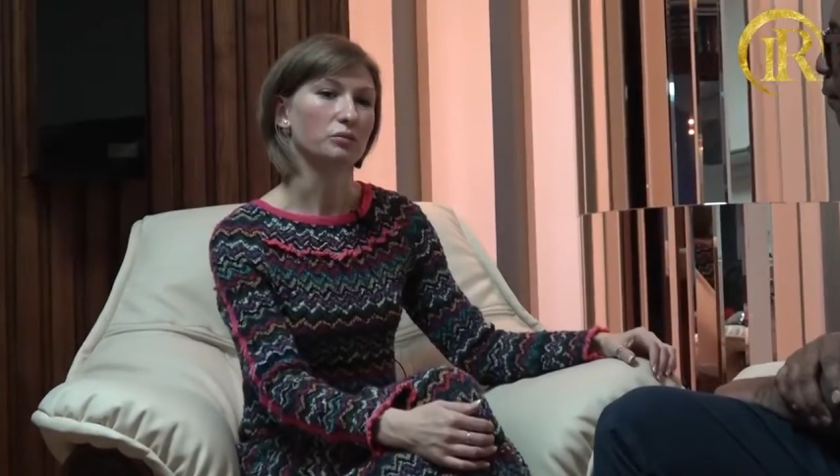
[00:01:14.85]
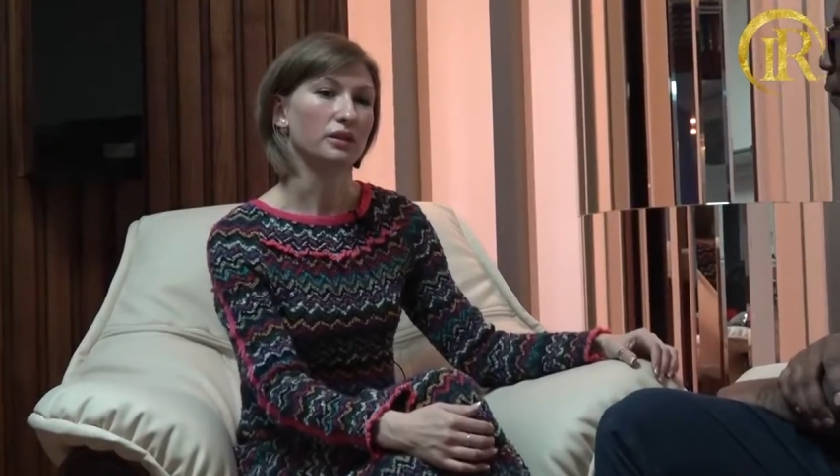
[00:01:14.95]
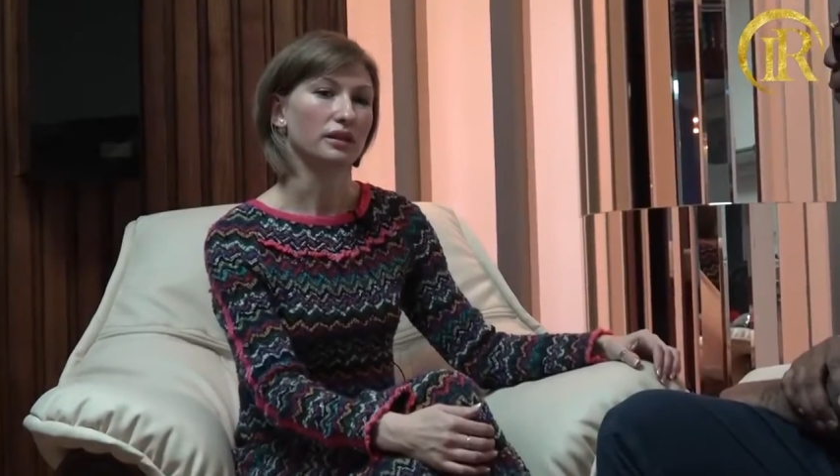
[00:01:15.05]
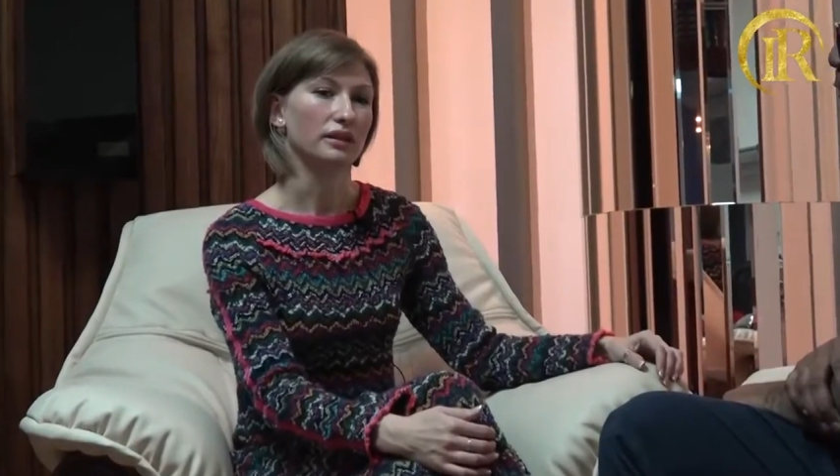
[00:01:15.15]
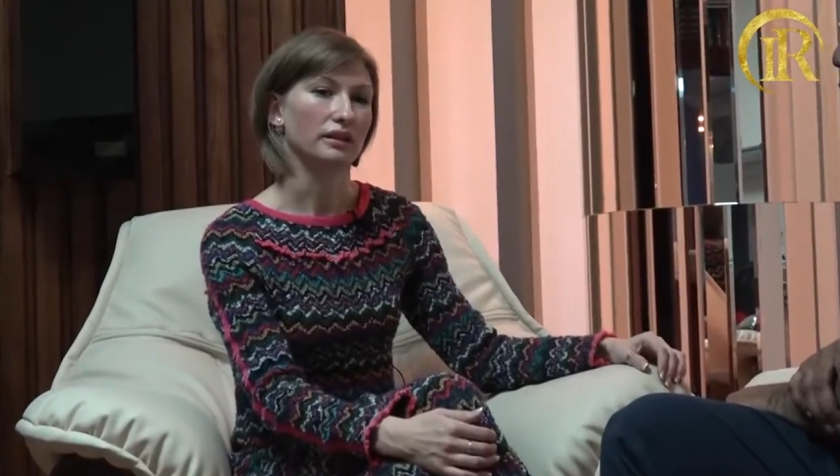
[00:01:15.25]

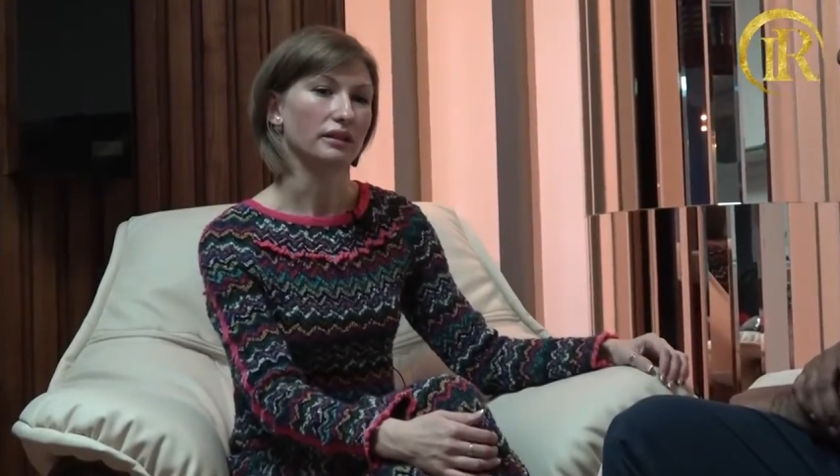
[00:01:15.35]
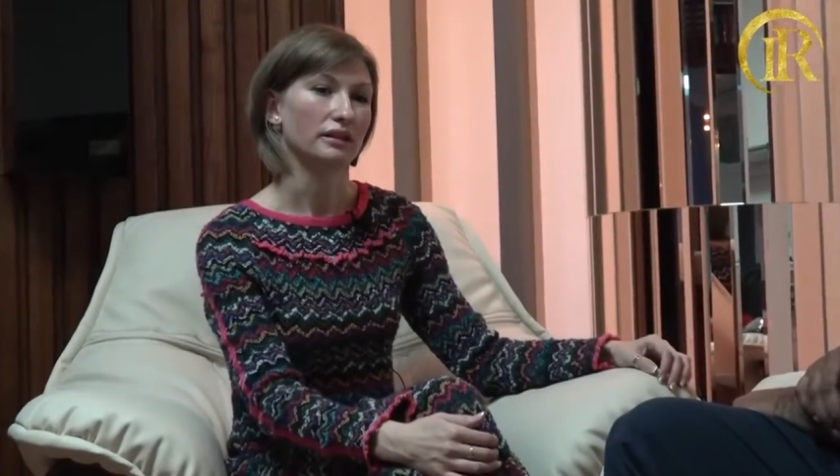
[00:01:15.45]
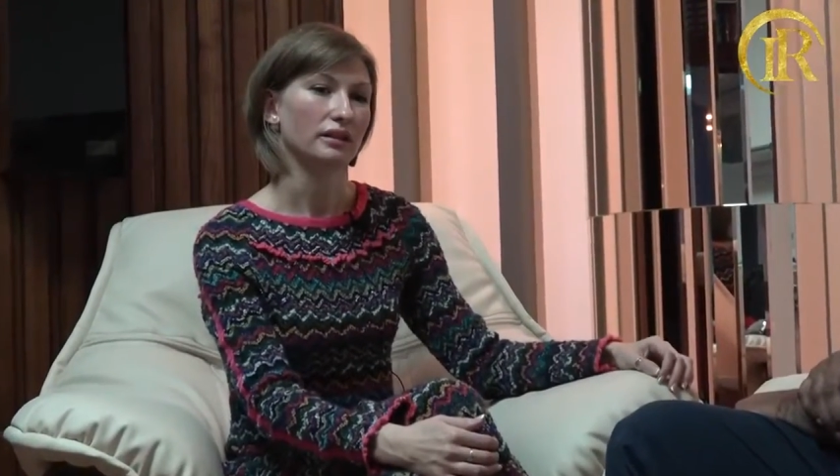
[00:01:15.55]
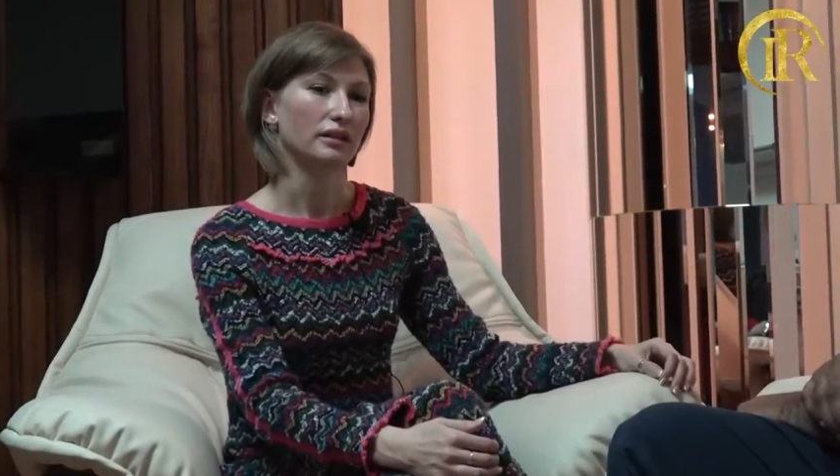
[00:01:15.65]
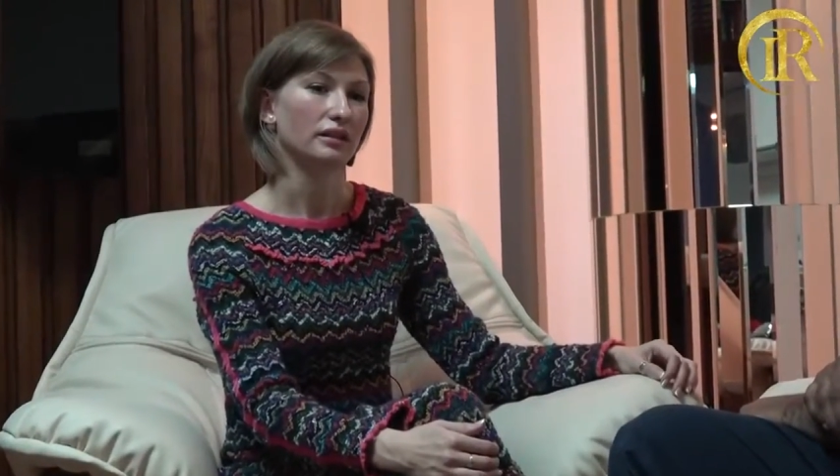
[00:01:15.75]
be
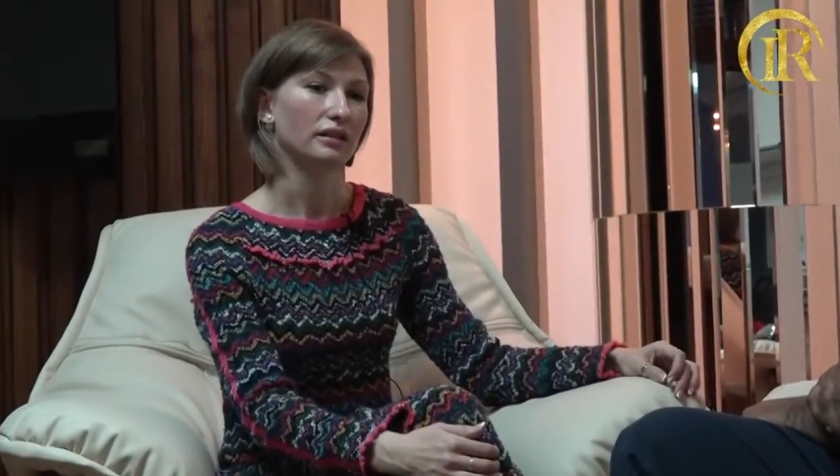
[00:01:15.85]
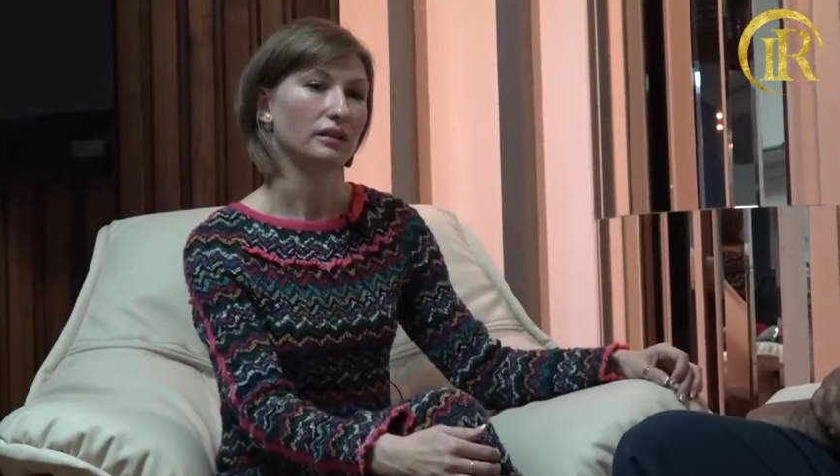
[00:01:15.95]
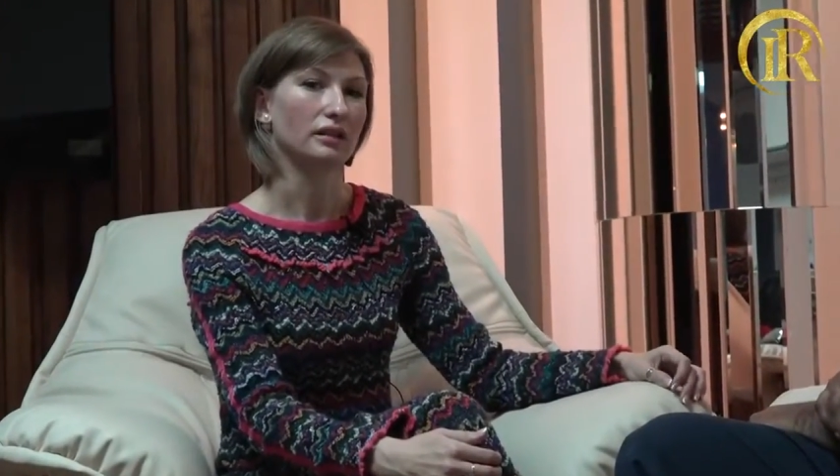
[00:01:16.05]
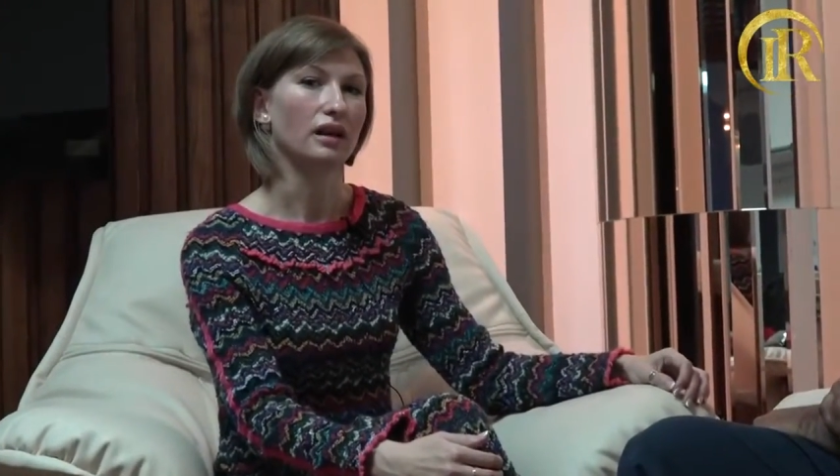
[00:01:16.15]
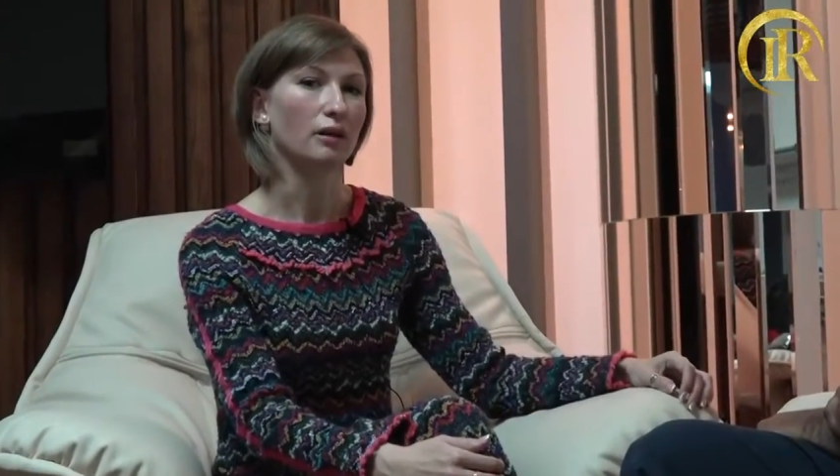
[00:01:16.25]

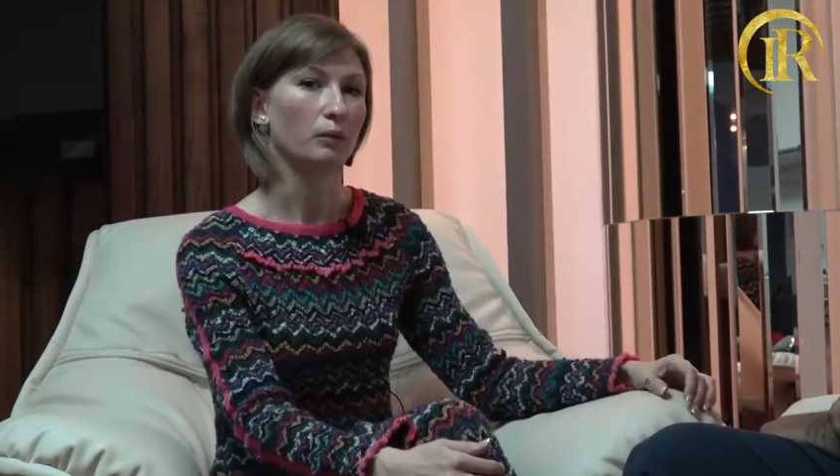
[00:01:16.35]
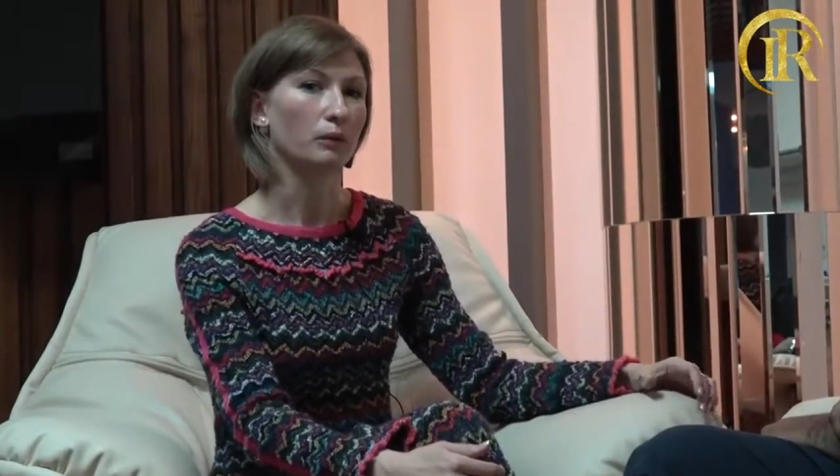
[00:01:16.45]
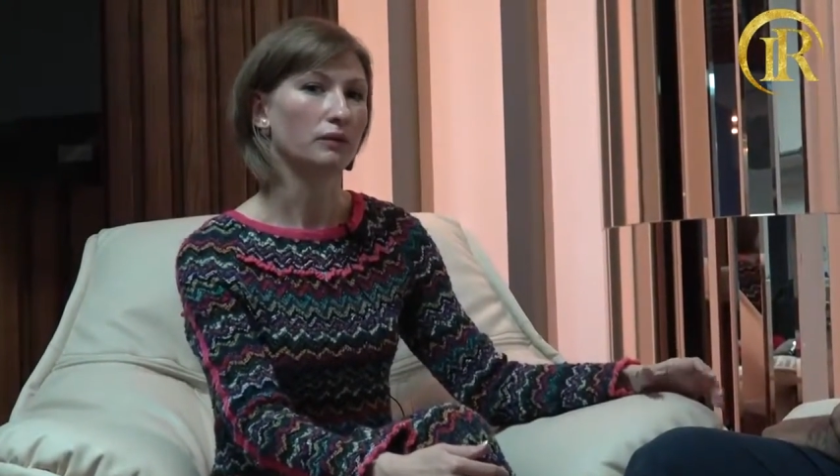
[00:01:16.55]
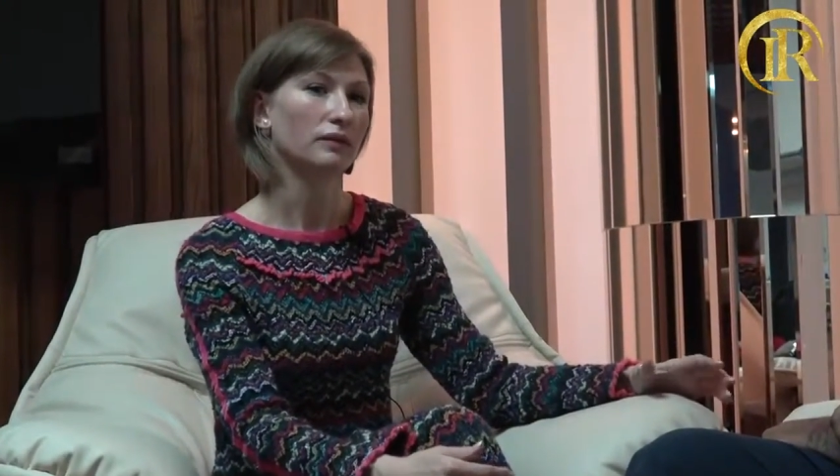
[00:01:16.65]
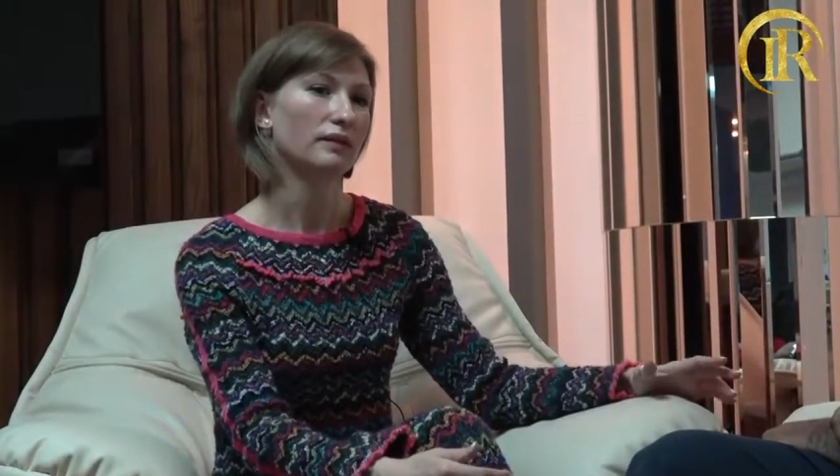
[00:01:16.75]
in love,